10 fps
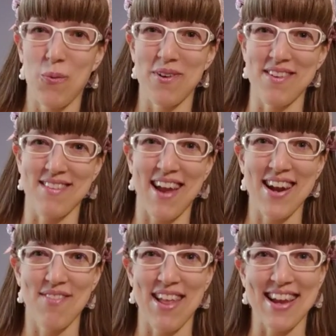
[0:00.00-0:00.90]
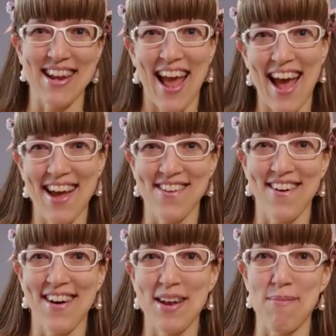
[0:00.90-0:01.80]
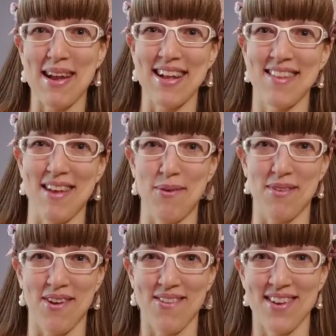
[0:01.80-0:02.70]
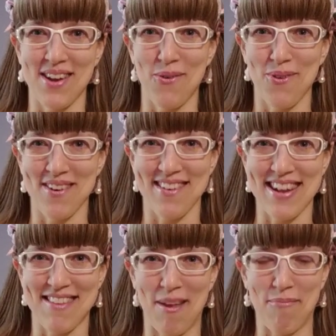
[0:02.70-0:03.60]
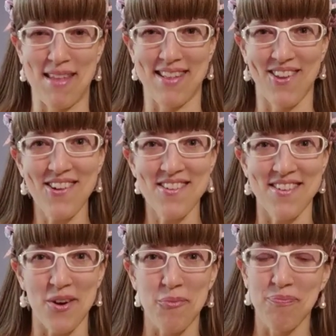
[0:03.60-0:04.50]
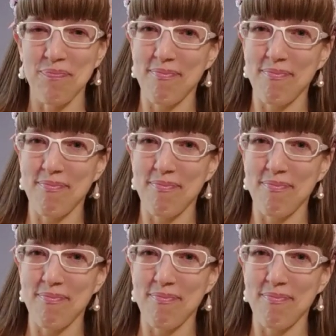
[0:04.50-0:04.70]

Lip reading: were just kind of like an add-on because I was already ordering something larger.